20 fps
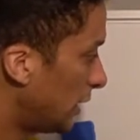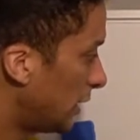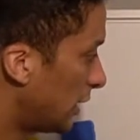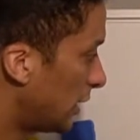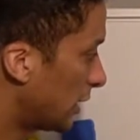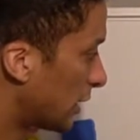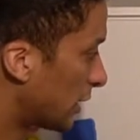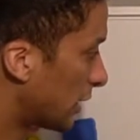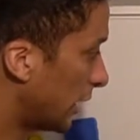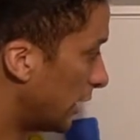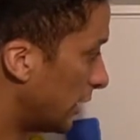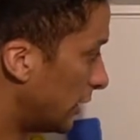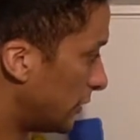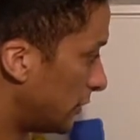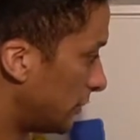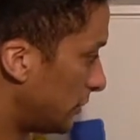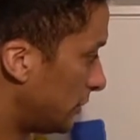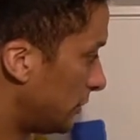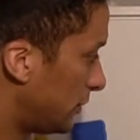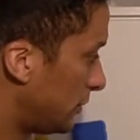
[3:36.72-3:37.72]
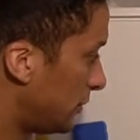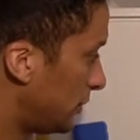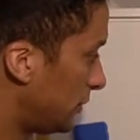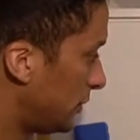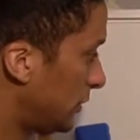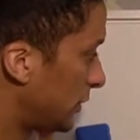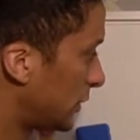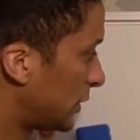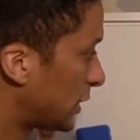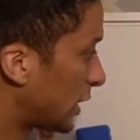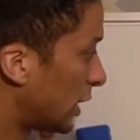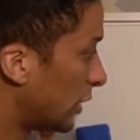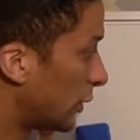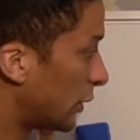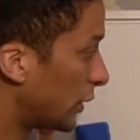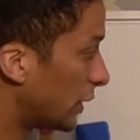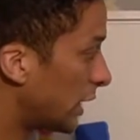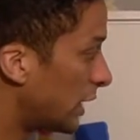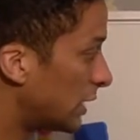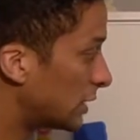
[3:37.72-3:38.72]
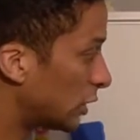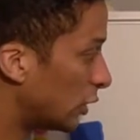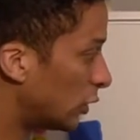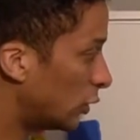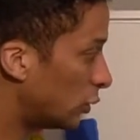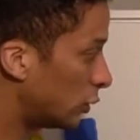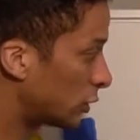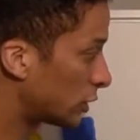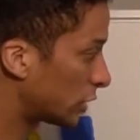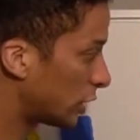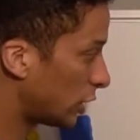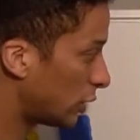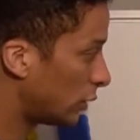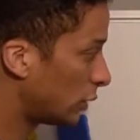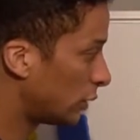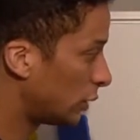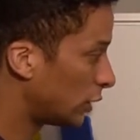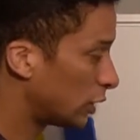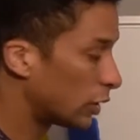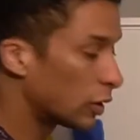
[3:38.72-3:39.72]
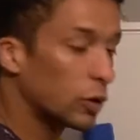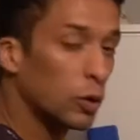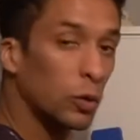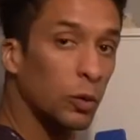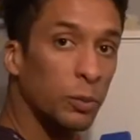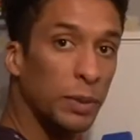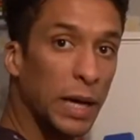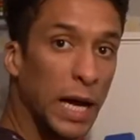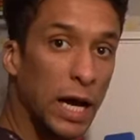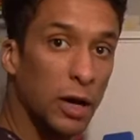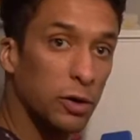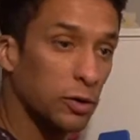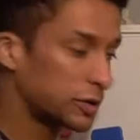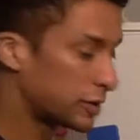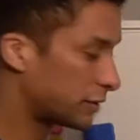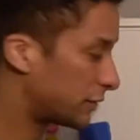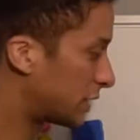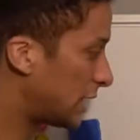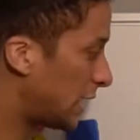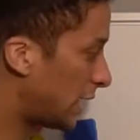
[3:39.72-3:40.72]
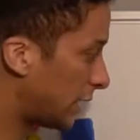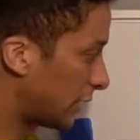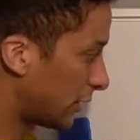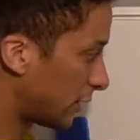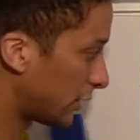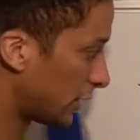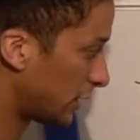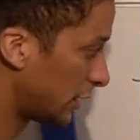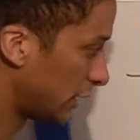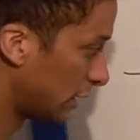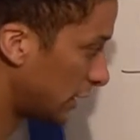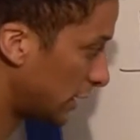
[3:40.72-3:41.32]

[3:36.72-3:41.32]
Okay, so these are also all powers of 10.